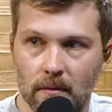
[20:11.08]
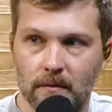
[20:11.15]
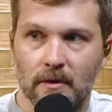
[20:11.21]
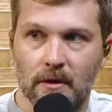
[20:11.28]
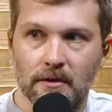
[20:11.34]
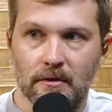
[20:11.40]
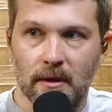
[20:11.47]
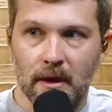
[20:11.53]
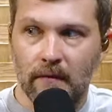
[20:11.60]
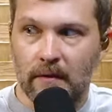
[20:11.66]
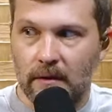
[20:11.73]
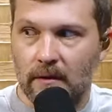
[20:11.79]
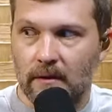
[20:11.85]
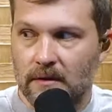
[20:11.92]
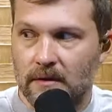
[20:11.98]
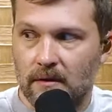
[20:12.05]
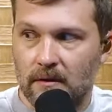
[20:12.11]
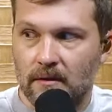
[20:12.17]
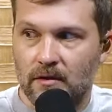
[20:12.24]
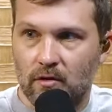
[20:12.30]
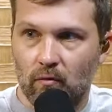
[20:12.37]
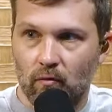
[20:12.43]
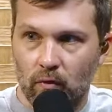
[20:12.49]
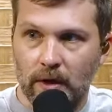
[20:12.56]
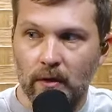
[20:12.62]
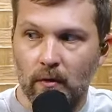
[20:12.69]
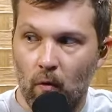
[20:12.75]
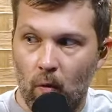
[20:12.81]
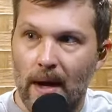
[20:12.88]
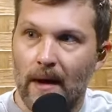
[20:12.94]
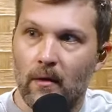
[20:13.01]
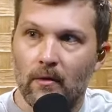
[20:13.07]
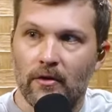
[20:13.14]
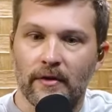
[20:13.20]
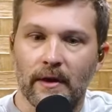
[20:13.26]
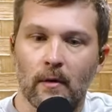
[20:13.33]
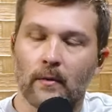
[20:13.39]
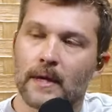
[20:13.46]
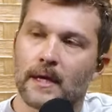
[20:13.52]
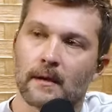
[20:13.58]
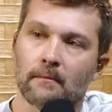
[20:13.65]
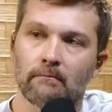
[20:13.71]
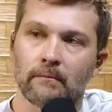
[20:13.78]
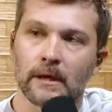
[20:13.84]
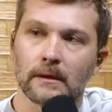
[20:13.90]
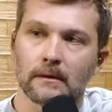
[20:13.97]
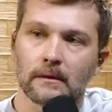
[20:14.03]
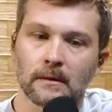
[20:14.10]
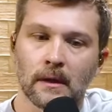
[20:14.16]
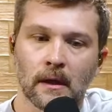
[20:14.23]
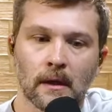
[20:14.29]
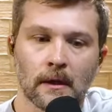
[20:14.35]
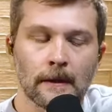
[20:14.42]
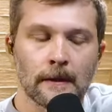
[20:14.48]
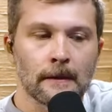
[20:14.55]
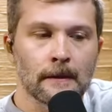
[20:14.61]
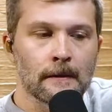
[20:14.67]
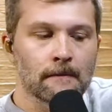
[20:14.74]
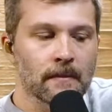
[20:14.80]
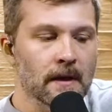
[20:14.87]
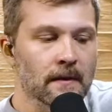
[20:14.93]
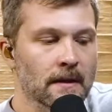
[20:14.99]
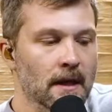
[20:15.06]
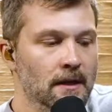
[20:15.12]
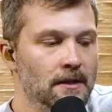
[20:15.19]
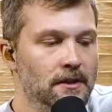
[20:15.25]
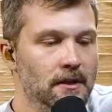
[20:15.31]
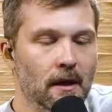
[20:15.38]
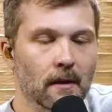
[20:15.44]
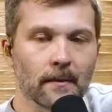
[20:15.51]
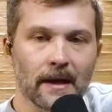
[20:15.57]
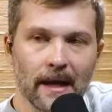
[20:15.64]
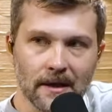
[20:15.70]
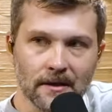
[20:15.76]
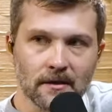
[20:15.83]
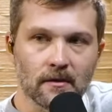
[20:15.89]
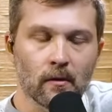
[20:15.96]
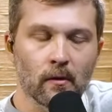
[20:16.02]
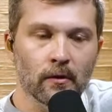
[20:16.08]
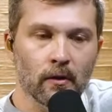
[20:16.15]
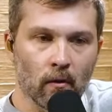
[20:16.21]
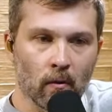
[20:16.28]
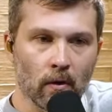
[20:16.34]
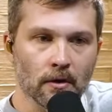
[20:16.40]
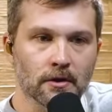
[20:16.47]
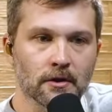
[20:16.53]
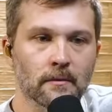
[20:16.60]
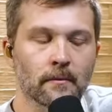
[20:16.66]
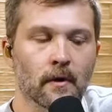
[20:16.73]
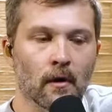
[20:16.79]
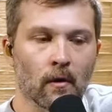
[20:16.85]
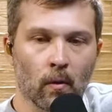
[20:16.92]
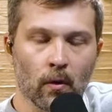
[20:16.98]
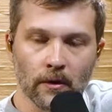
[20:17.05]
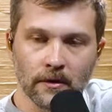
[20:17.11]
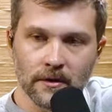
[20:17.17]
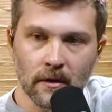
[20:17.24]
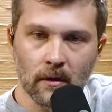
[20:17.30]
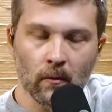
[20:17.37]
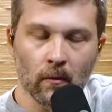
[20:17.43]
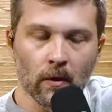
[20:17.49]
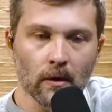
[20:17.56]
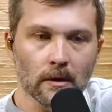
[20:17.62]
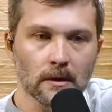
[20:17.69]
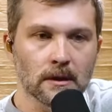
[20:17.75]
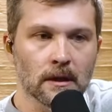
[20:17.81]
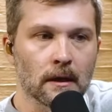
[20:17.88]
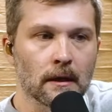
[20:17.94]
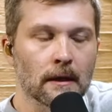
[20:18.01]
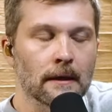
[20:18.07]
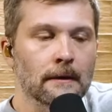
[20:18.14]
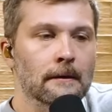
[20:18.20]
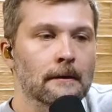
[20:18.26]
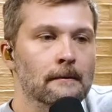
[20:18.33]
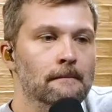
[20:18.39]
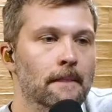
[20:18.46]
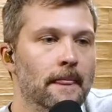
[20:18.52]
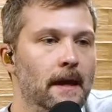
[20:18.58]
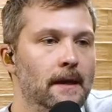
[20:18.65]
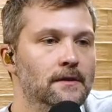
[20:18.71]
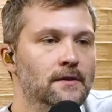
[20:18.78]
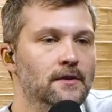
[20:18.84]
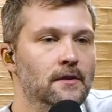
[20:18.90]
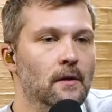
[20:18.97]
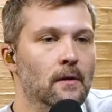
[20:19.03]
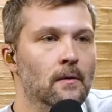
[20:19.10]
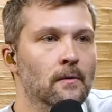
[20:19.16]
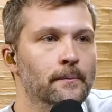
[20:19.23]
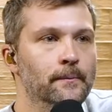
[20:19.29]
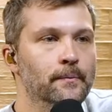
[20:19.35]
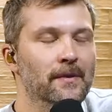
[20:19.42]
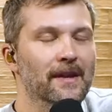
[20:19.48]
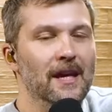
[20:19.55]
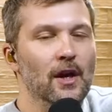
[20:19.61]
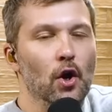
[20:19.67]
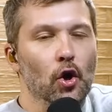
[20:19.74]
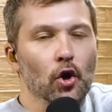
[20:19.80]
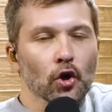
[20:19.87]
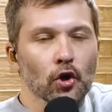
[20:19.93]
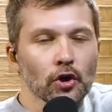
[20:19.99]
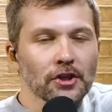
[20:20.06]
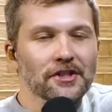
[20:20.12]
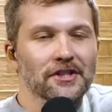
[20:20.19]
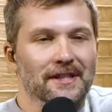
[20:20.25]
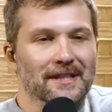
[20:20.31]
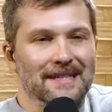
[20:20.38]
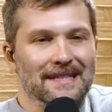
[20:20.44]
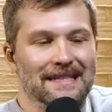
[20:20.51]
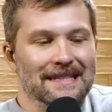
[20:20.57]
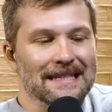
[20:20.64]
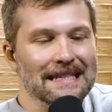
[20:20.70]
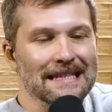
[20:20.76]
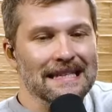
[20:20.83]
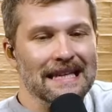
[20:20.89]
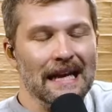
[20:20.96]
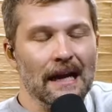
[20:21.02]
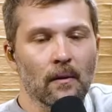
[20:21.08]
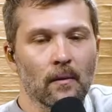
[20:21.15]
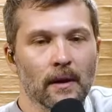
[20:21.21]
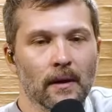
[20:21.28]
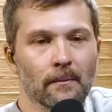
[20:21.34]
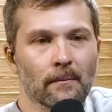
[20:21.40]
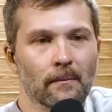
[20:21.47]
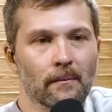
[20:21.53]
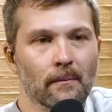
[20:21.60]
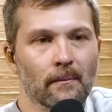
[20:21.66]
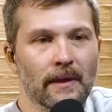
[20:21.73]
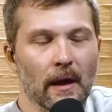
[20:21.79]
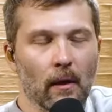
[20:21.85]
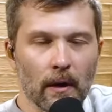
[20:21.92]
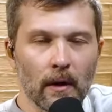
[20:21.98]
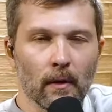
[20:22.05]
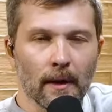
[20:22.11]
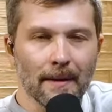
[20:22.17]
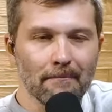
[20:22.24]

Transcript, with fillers: up treasure yes. in heaven. There's there's real wealth yeah. that we can build. Yeah. in the age to come, and it has to do with our worship, our words, and our works. And so the urgency that I want to that we want to